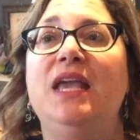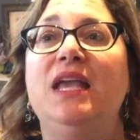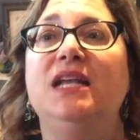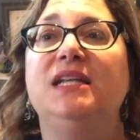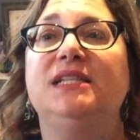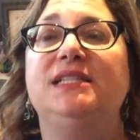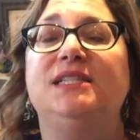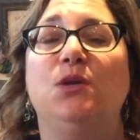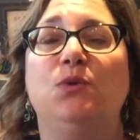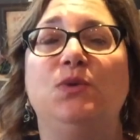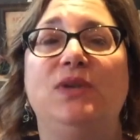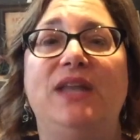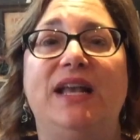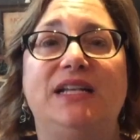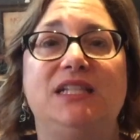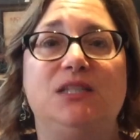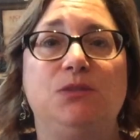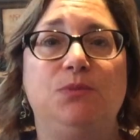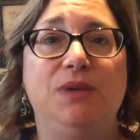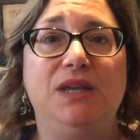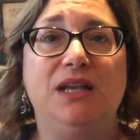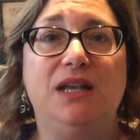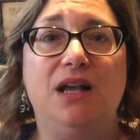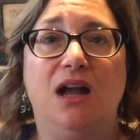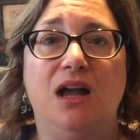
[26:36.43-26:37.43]
So next
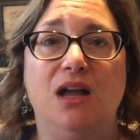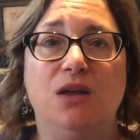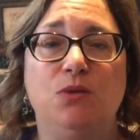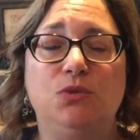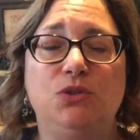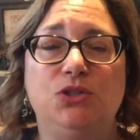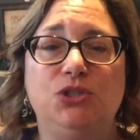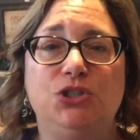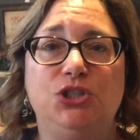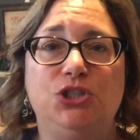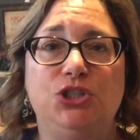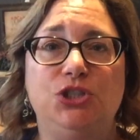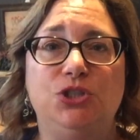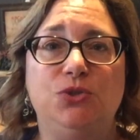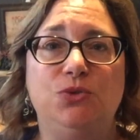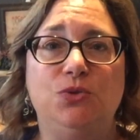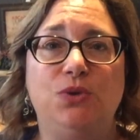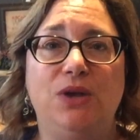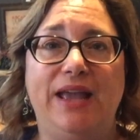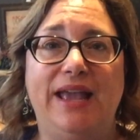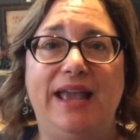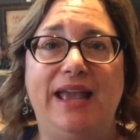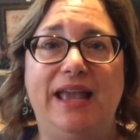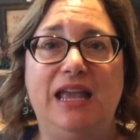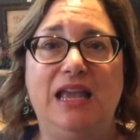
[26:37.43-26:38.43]
week I will do
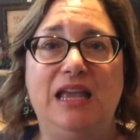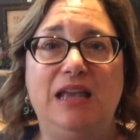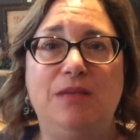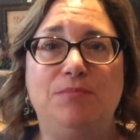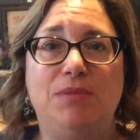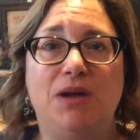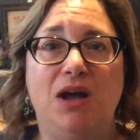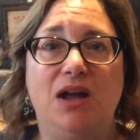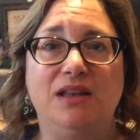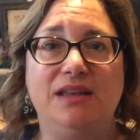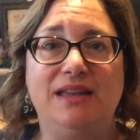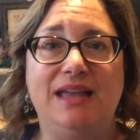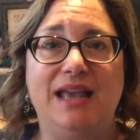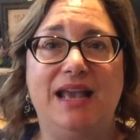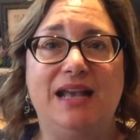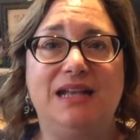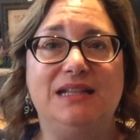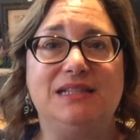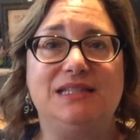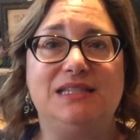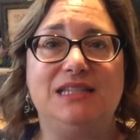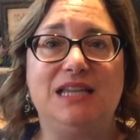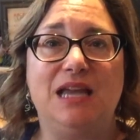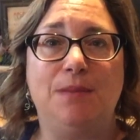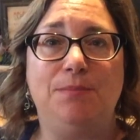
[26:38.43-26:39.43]
a
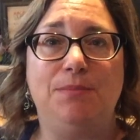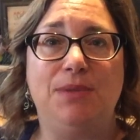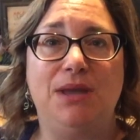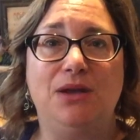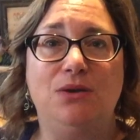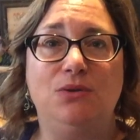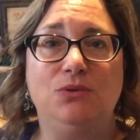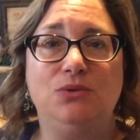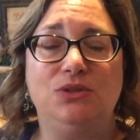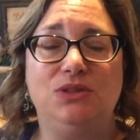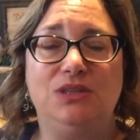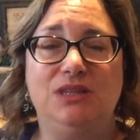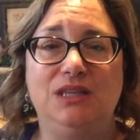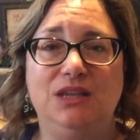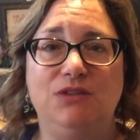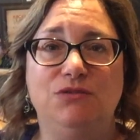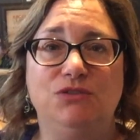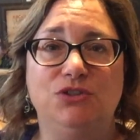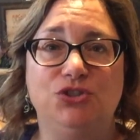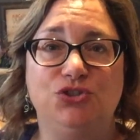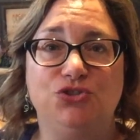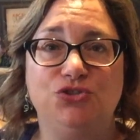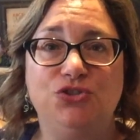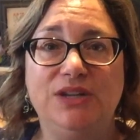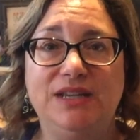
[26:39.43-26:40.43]
podcast about the
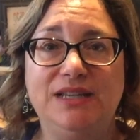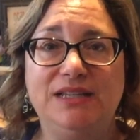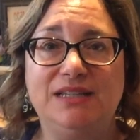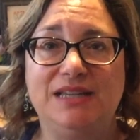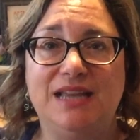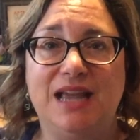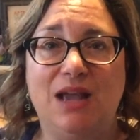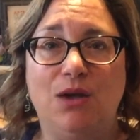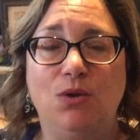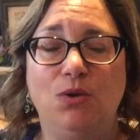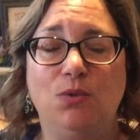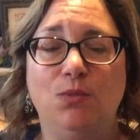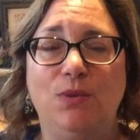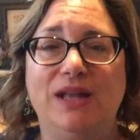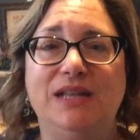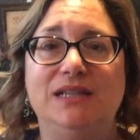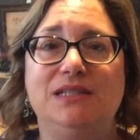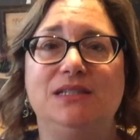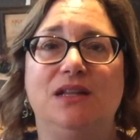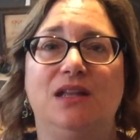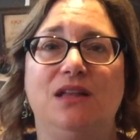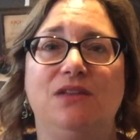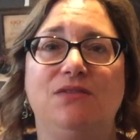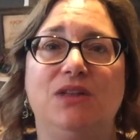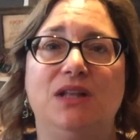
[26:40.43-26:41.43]
retreat and how it went.
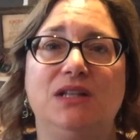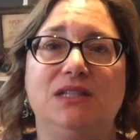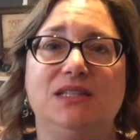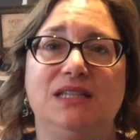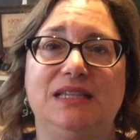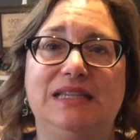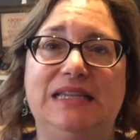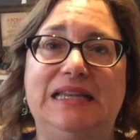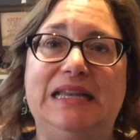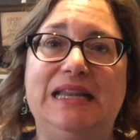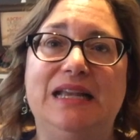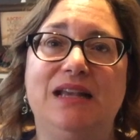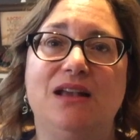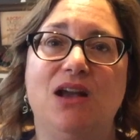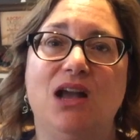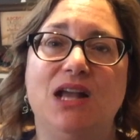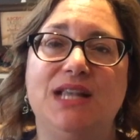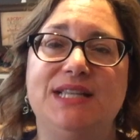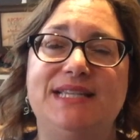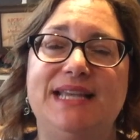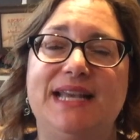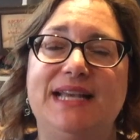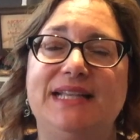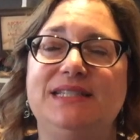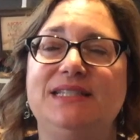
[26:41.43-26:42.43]
I'll have lots of knitting
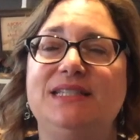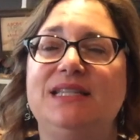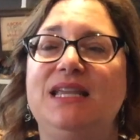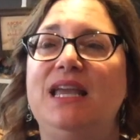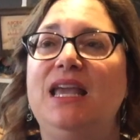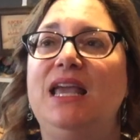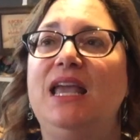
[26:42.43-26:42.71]
content.